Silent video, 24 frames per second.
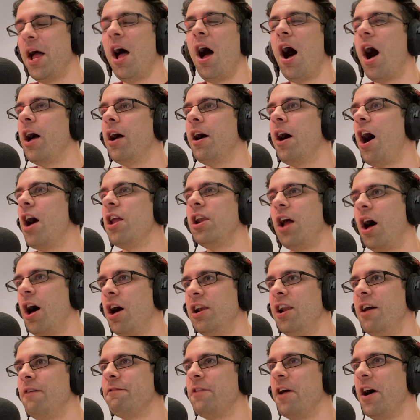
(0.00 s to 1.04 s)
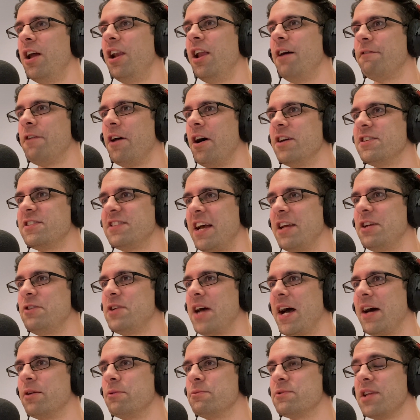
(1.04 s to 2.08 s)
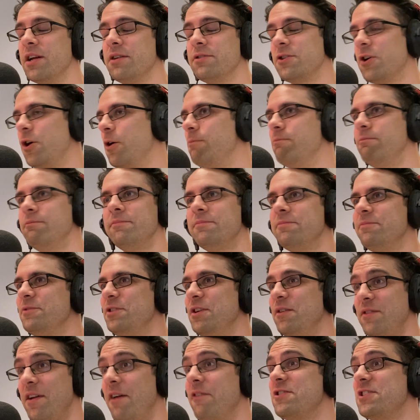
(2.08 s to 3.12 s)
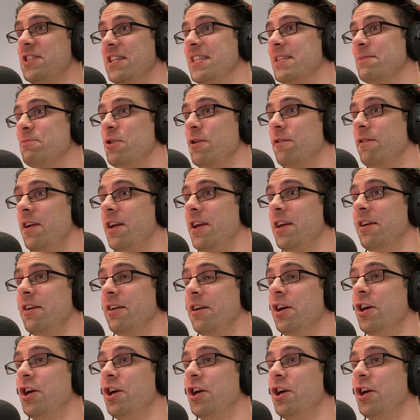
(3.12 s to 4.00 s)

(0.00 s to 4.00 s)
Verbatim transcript: I love that I sat you down and was like, Tom, you've never seen this movie.